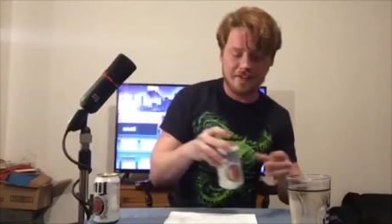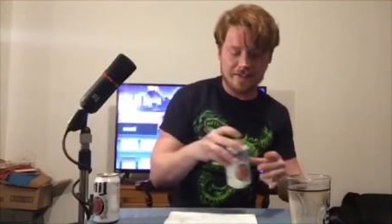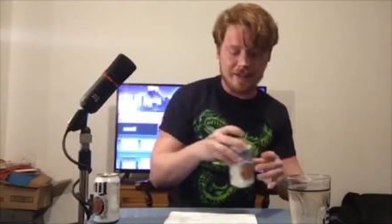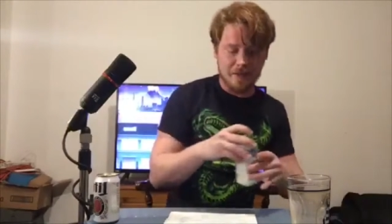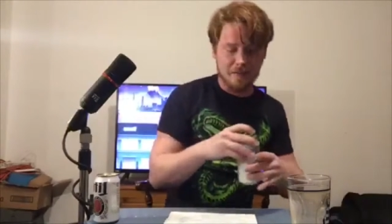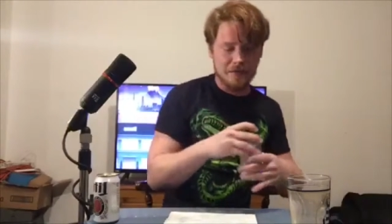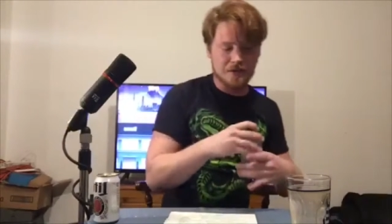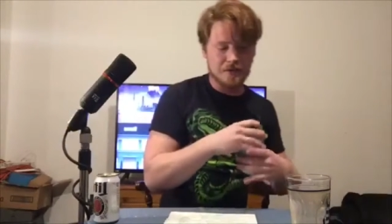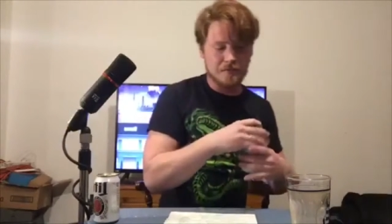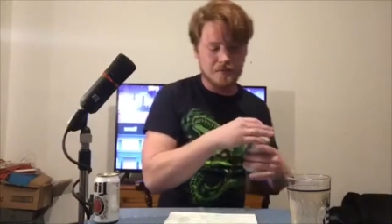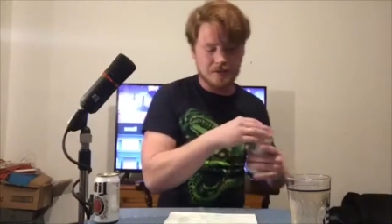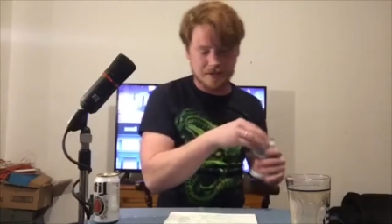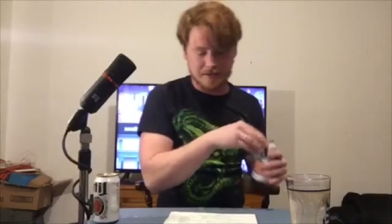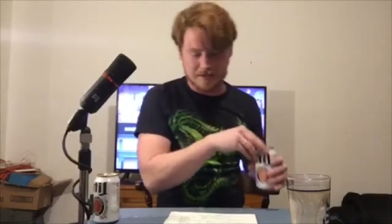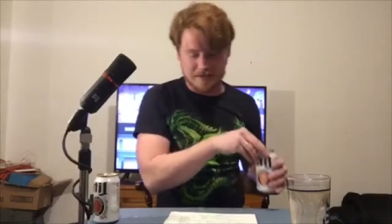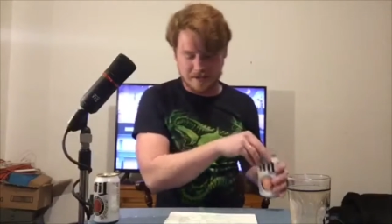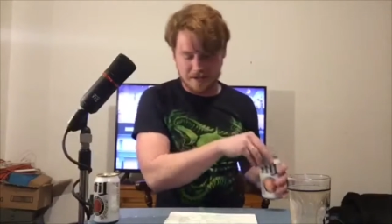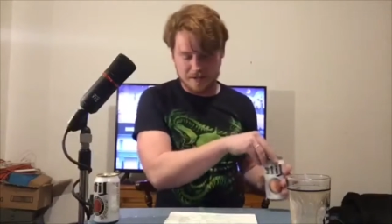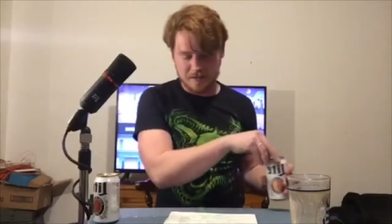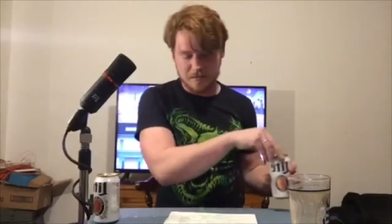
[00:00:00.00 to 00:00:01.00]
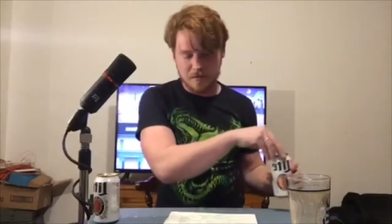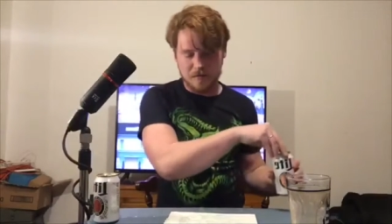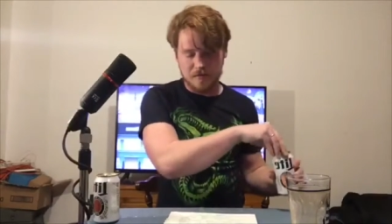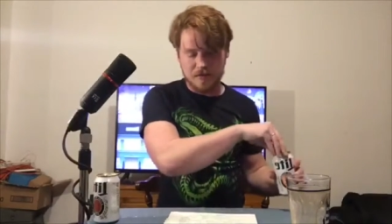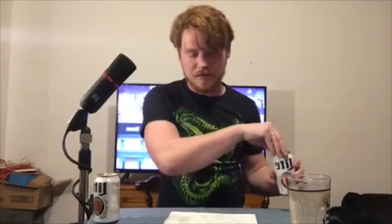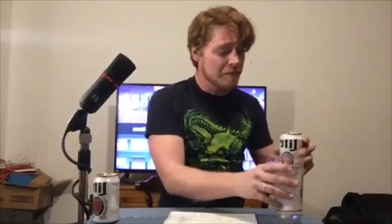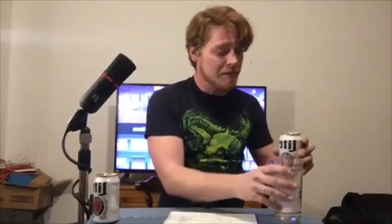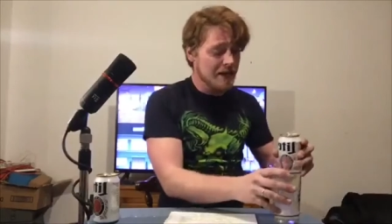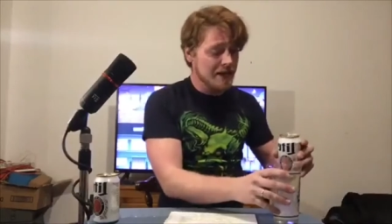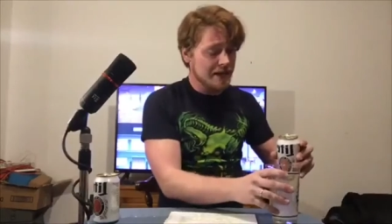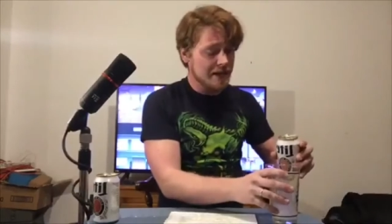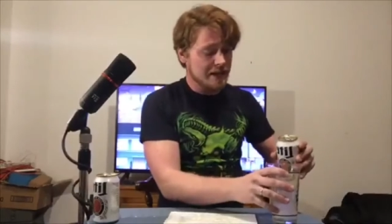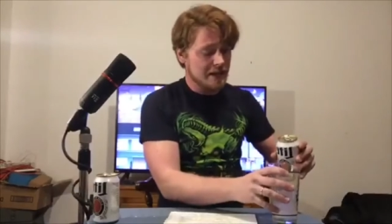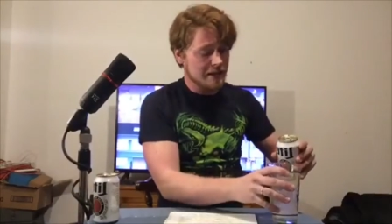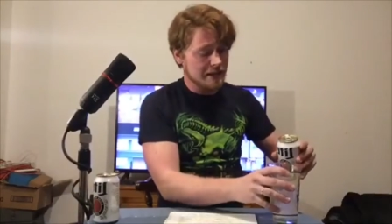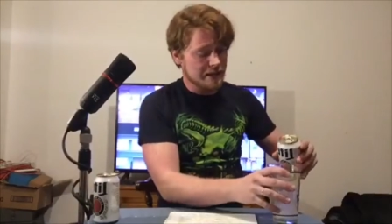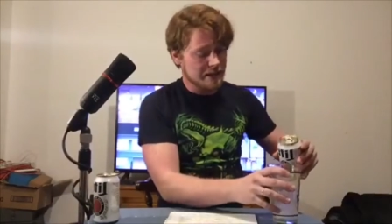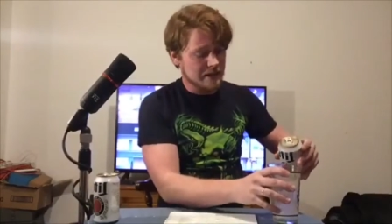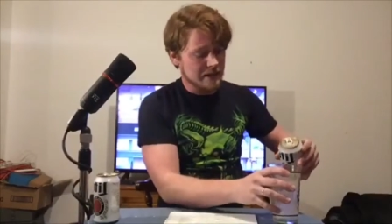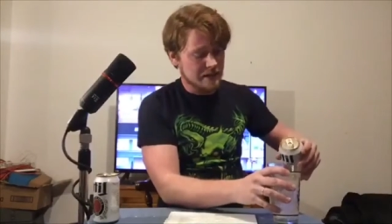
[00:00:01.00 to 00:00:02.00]
that was the biggest thing in the movie. Nick
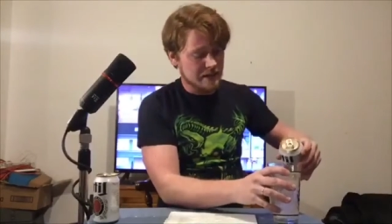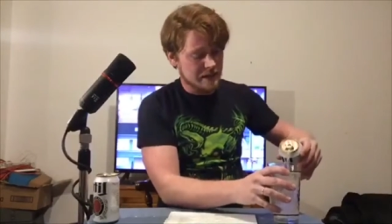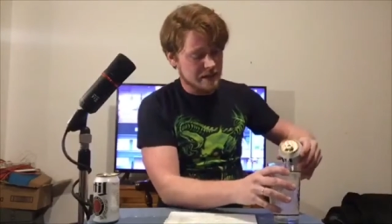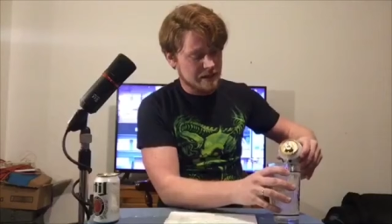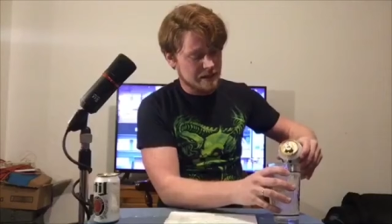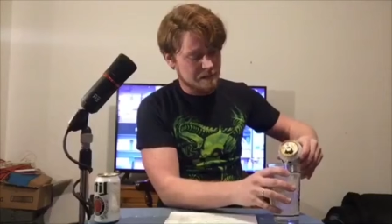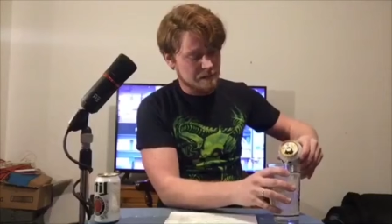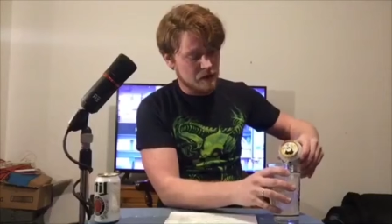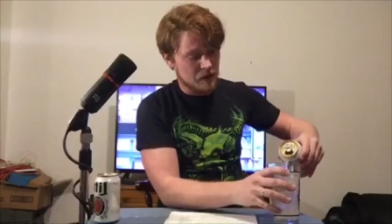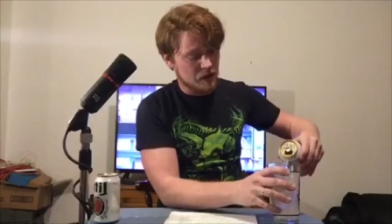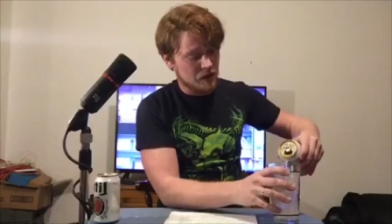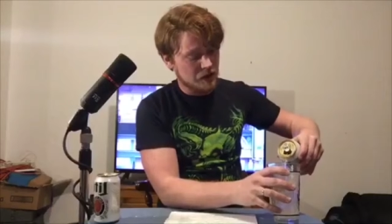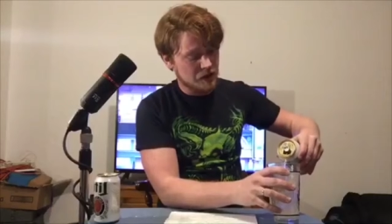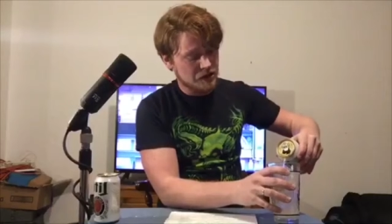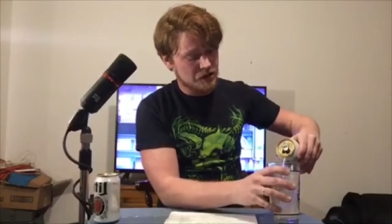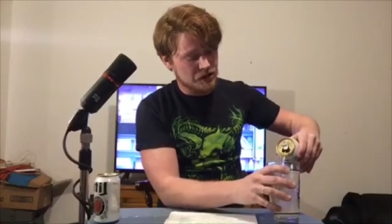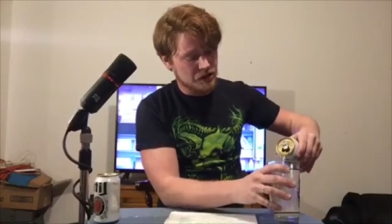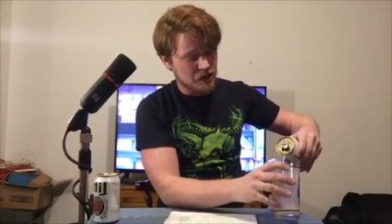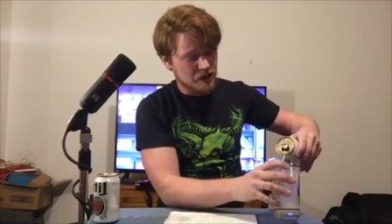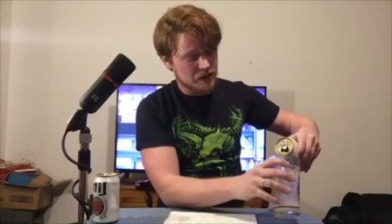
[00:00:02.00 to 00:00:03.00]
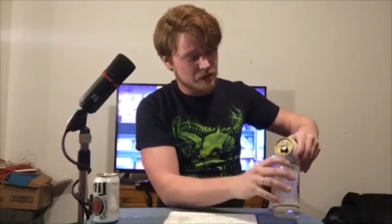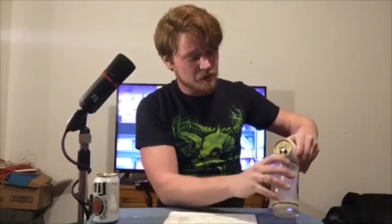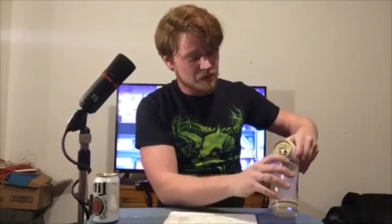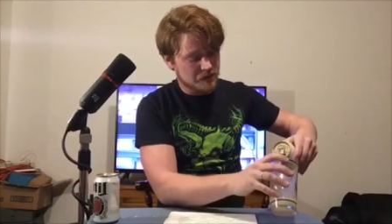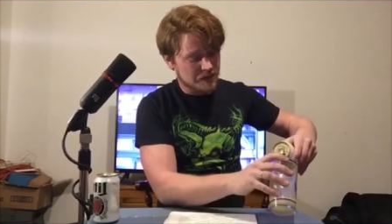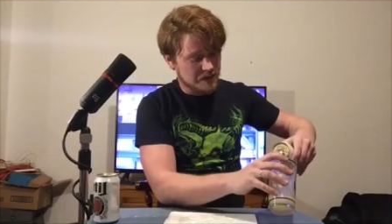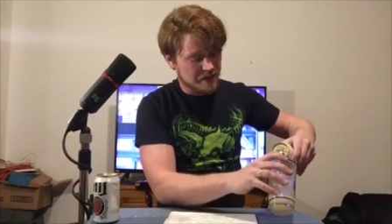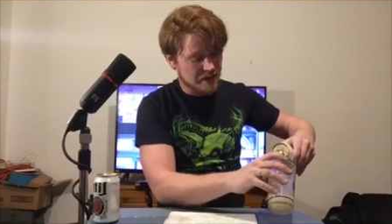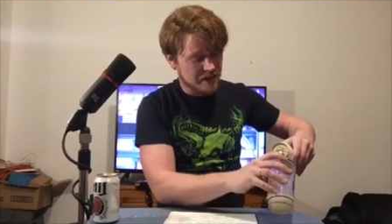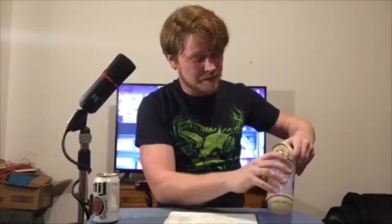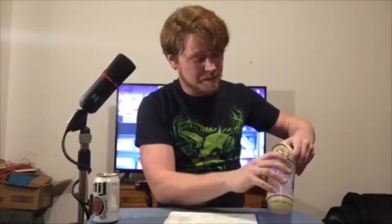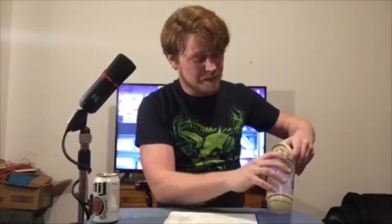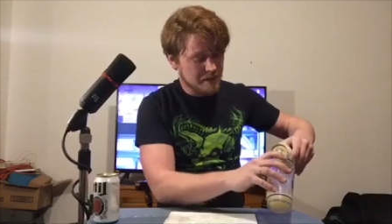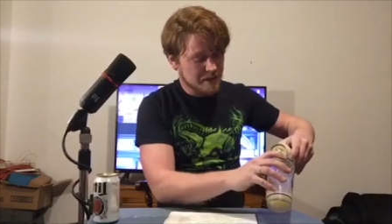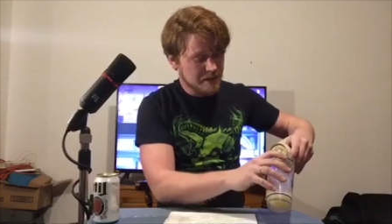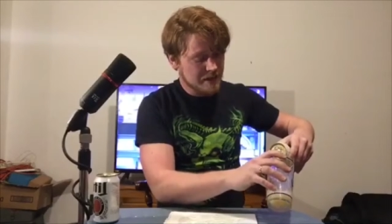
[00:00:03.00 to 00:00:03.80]
Mars thought he was a hippie.